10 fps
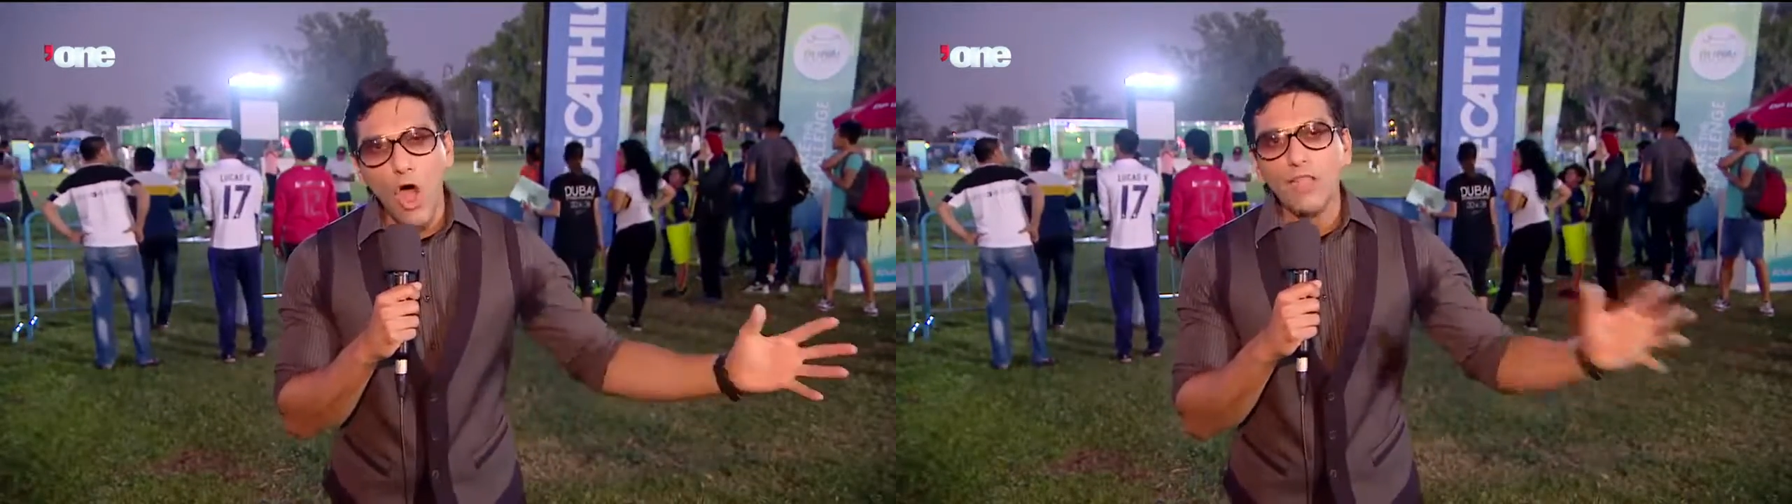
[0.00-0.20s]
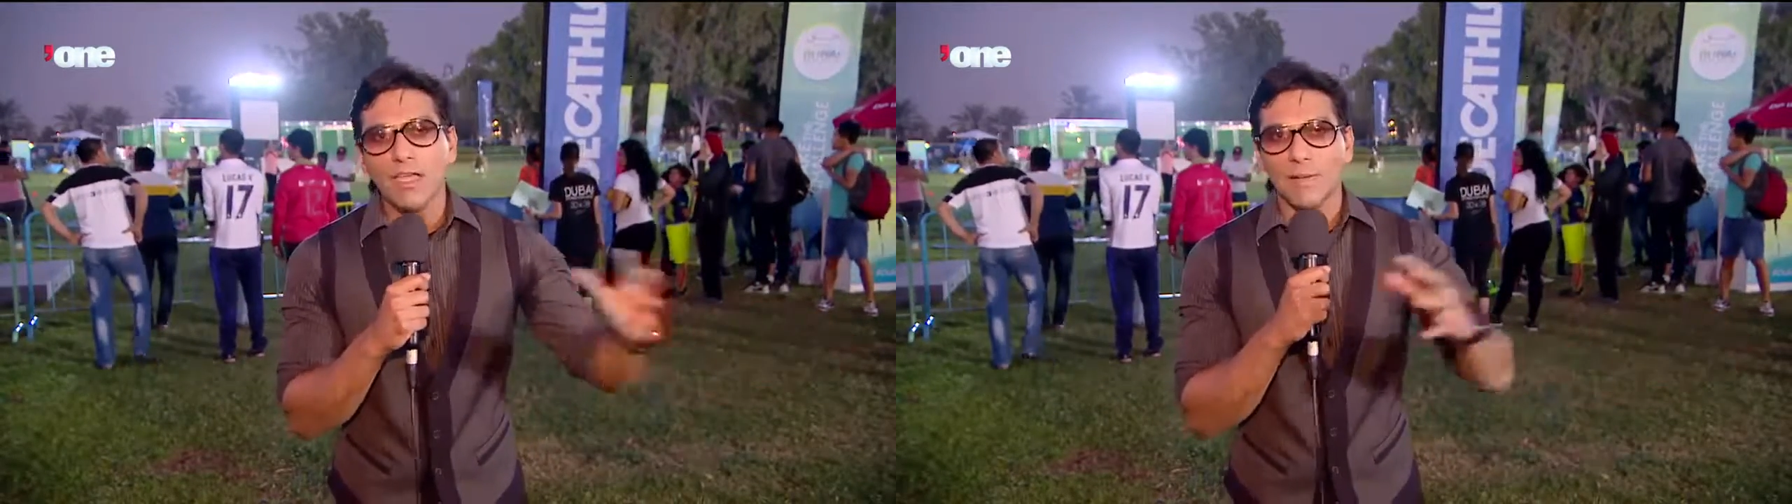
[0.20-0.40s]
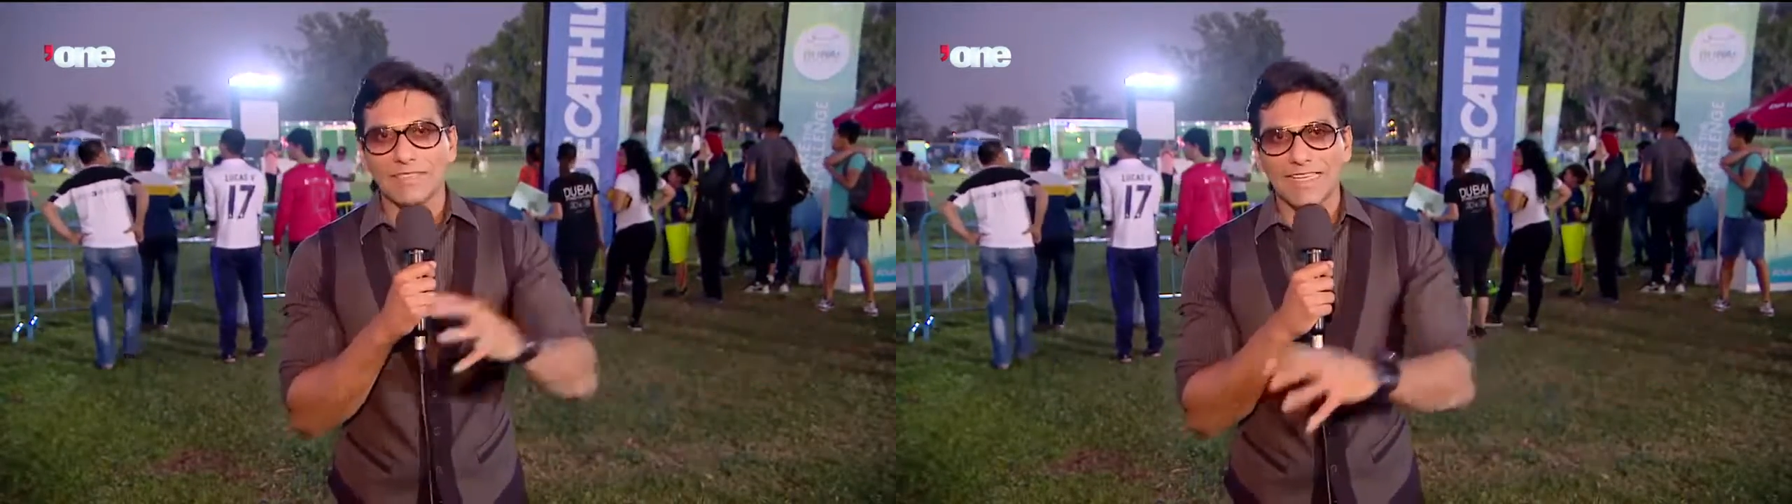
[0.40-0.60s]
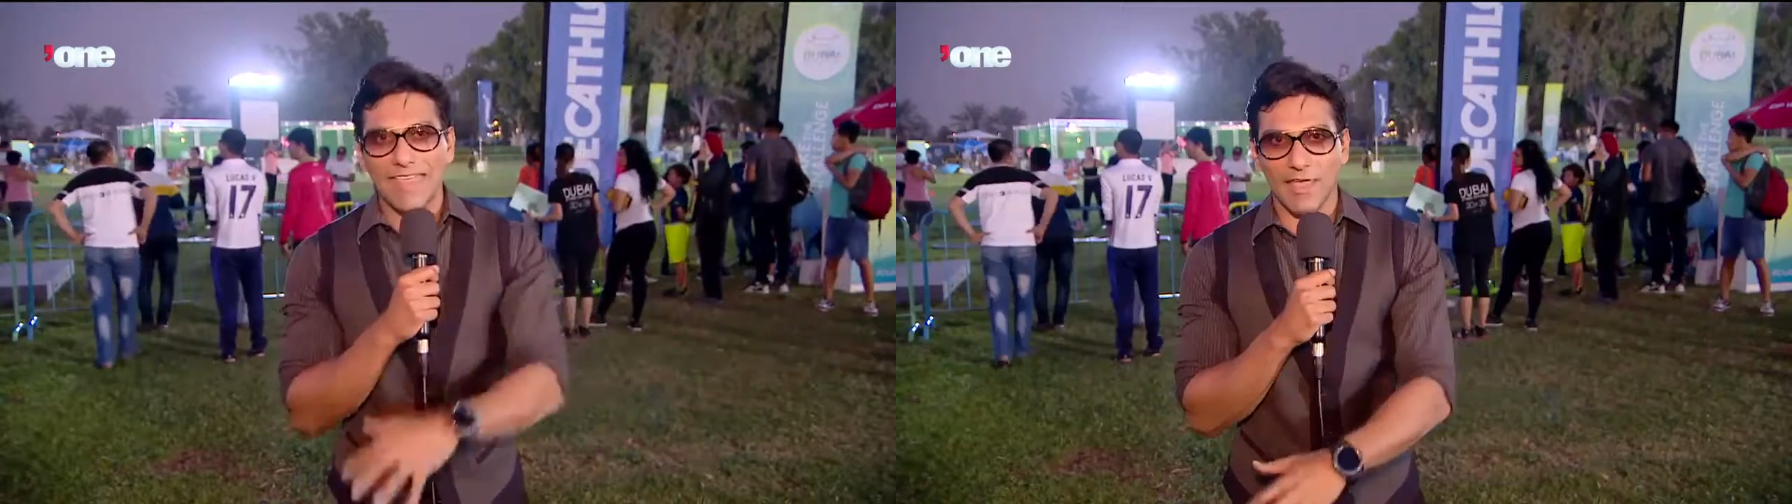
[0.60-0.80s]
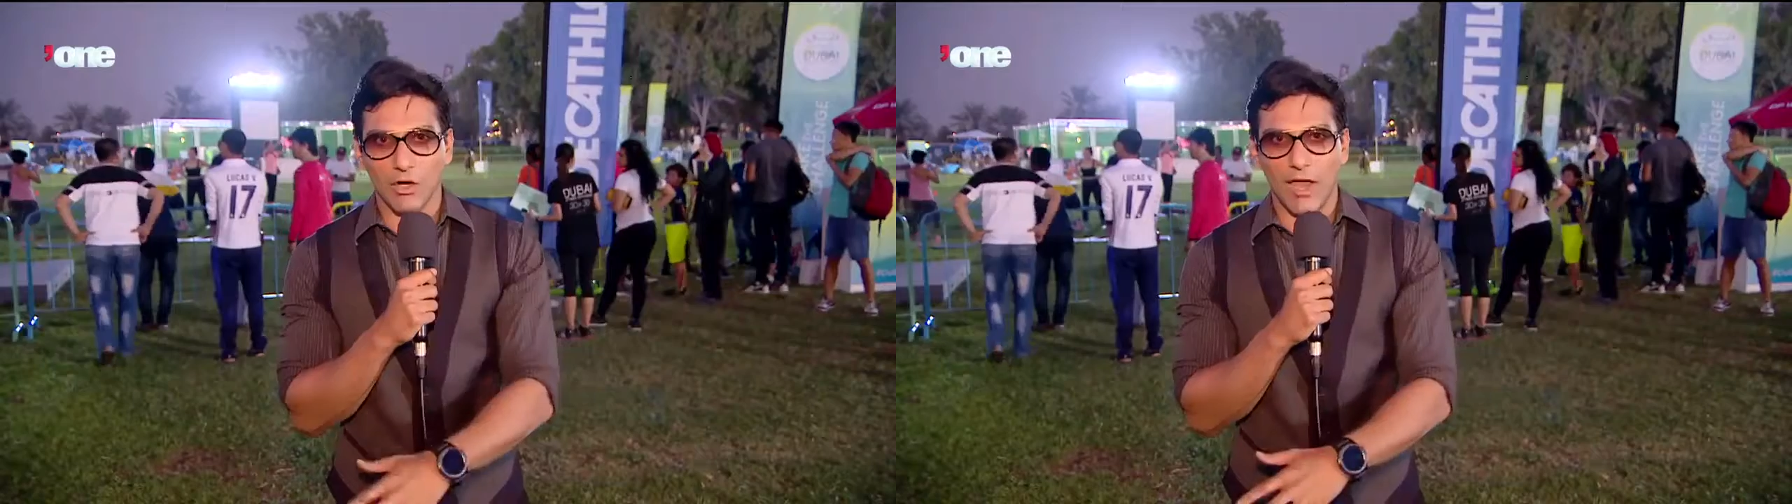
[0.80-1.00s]
all come
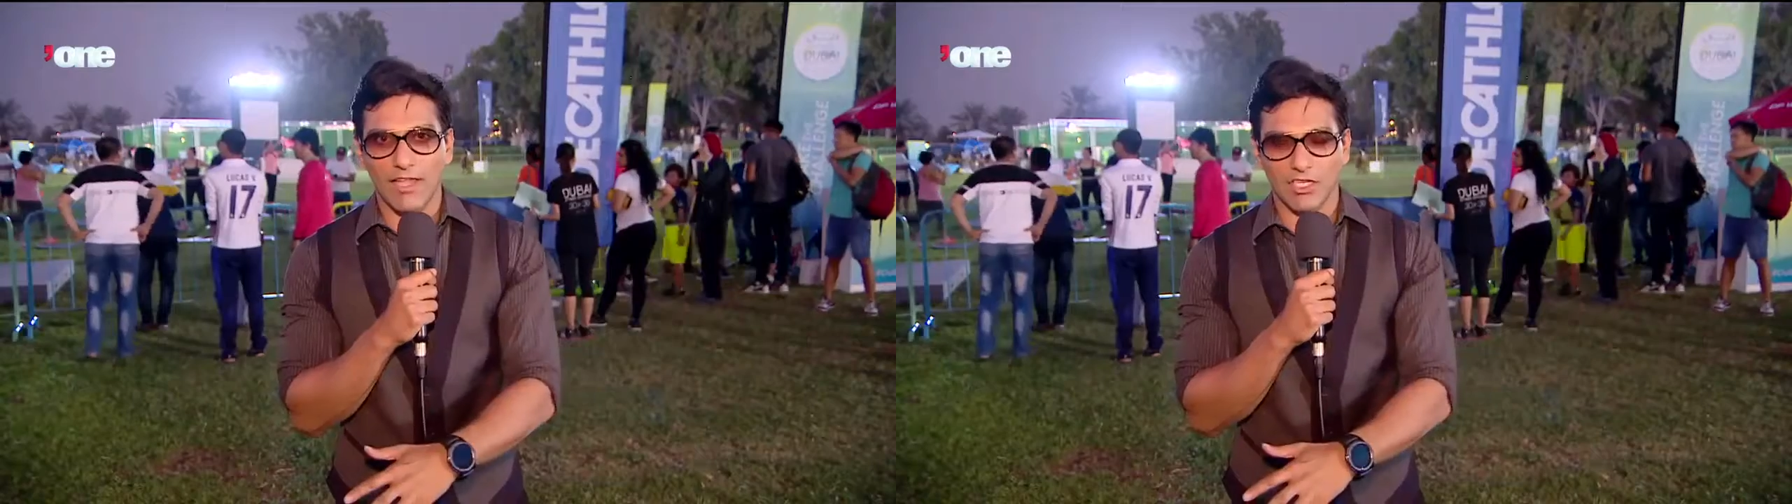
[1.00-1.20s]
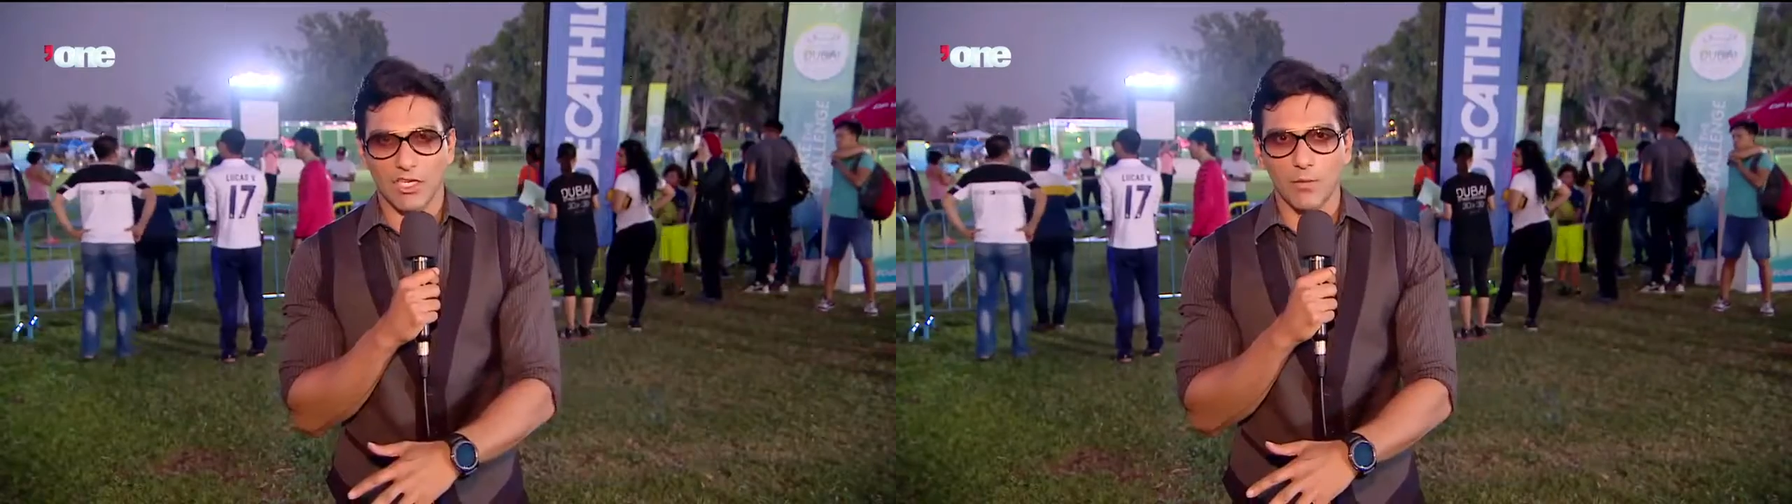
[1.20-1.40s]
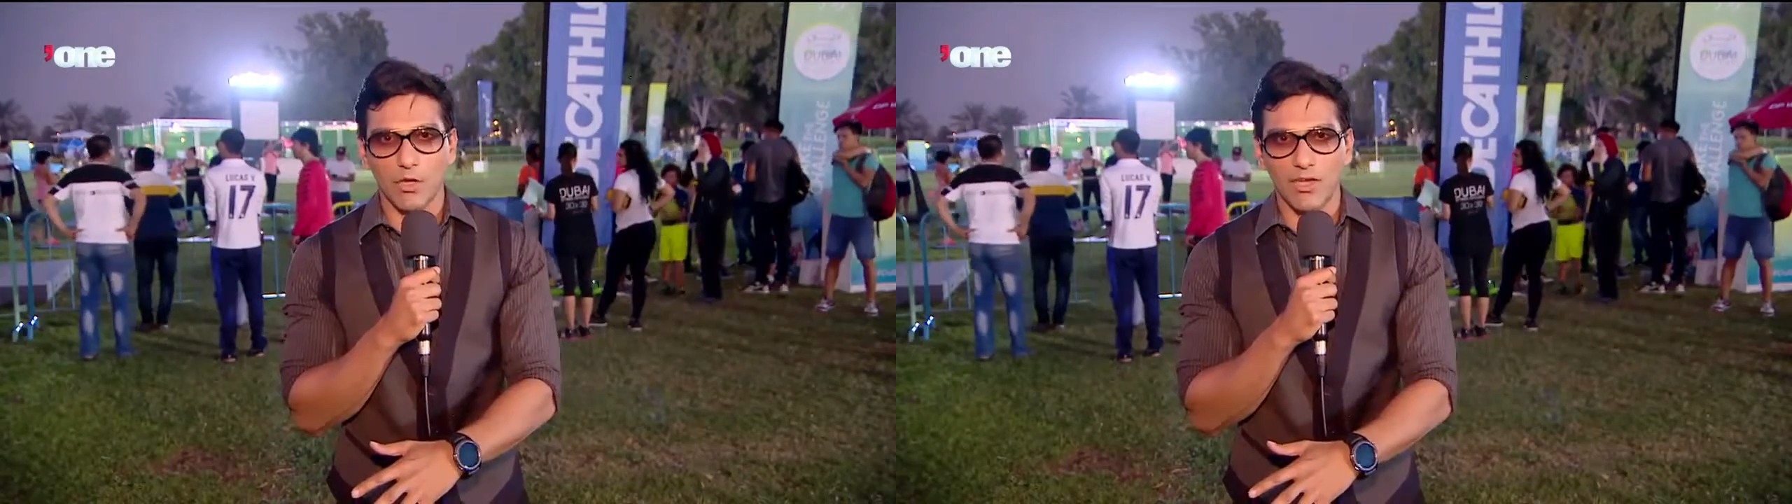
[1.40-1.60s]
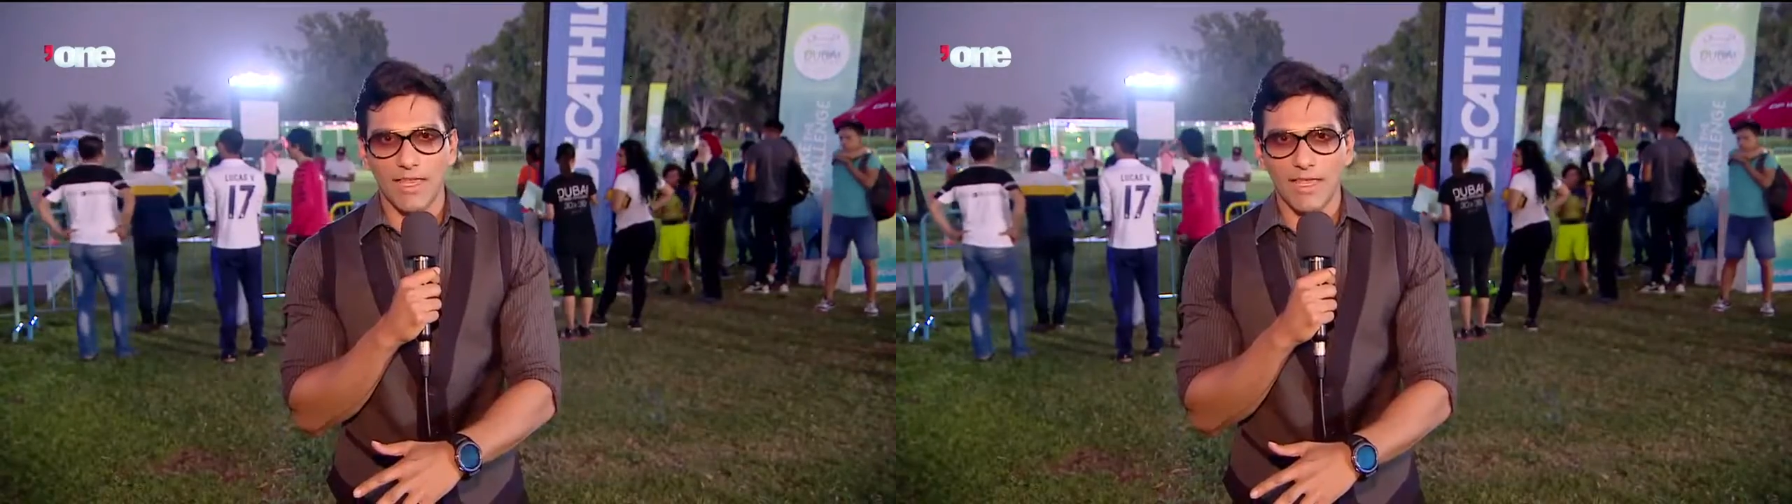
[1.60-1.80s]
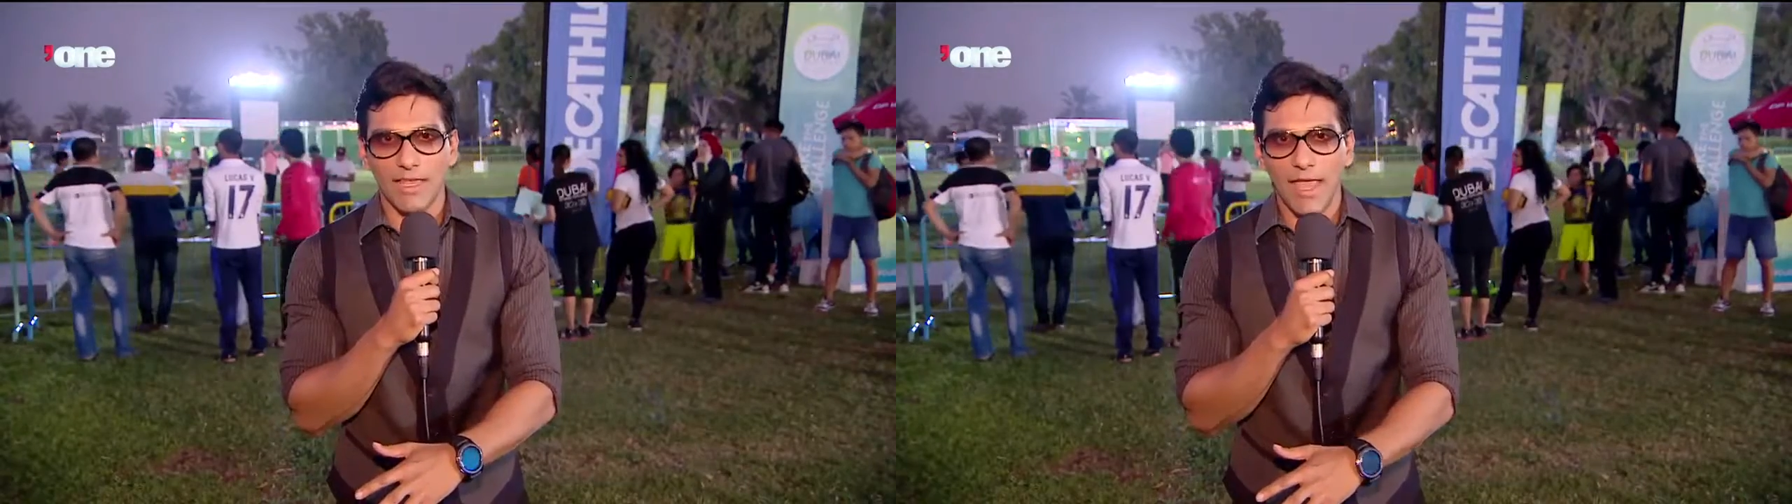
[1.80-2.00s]
together as a
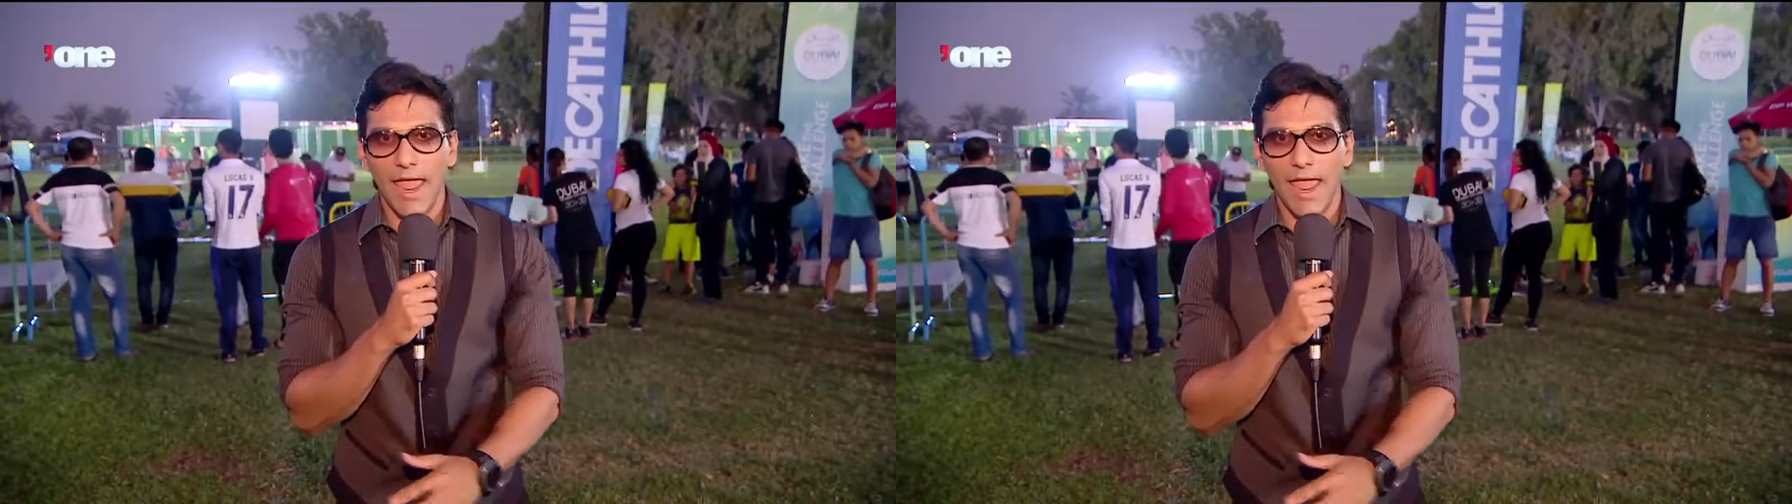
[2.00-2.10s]
community